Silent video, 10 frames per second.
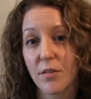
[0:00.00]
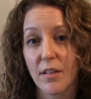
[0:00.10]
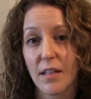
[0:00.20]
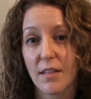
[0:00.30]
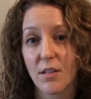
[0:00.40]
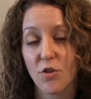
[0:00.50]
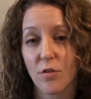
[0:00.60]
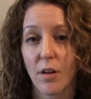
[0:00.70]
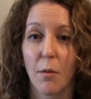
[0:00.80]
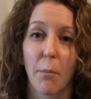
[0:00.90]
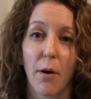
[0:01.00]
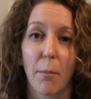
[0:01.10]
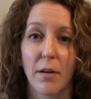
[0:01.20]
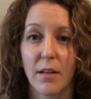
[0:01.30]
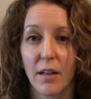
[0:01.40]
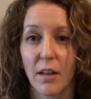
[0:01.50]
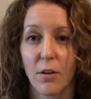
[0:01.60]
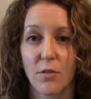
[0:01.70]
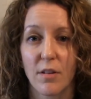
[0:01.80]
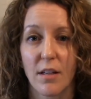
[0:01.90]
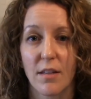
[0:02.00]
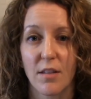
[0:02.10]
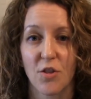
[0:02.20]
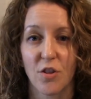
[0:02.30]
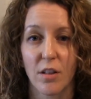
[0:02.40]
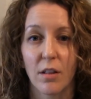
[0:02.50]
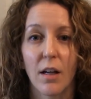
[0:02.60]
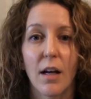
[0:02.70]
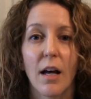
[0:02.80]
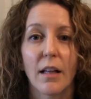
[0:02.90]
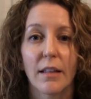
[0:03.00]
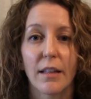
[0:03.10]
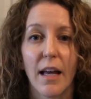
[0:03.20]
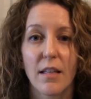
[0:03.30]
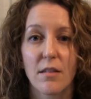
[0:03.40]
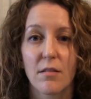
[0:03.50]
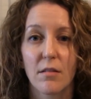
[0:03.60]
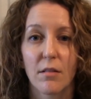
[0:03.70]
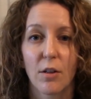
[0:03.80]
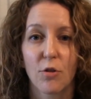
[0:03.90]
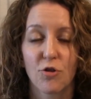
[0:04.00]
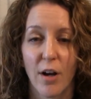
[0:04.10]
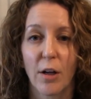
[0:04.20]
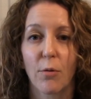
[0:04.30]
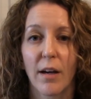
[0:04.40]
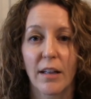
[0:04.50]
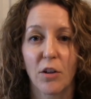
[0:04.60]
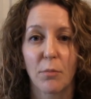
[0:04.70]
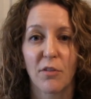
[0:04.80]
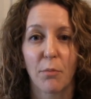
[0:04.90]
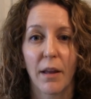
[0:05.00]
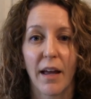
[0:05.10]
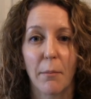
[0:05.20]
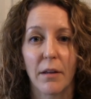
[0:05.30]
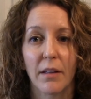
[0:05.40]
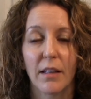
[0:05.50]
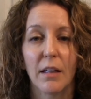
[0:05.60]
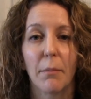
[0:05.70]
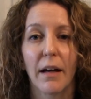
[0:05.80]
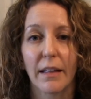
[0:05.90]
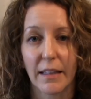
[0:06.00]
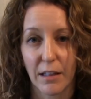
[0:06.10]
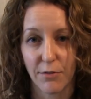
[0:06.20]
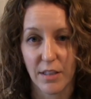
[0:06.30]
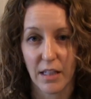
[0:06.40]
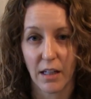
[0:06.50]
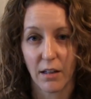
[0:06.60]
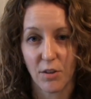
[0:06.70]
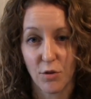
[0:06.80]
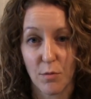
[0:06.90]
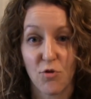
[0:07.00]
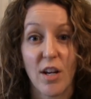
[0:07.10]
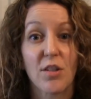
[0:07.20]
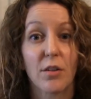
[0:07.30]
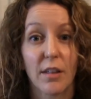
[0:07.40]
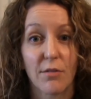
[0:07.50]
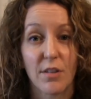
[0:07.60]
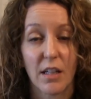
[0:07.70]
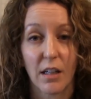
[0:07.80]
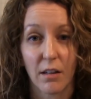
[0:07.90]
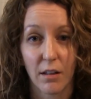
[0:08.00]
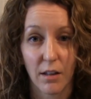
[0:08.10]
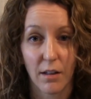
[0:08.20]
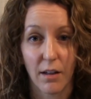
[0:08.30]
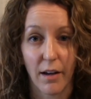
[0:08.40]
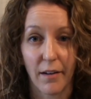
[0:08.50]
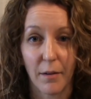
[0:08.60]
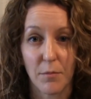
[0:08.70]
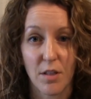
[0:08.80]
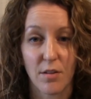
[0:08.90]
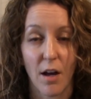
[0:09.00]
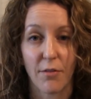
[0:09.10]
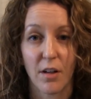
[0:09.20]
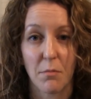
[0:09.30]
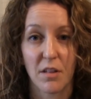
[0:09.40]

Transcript: to the incision and perpendicular to the incision, let's try to create a little bit of pliability by lifting, just in gentle lifting, to soften up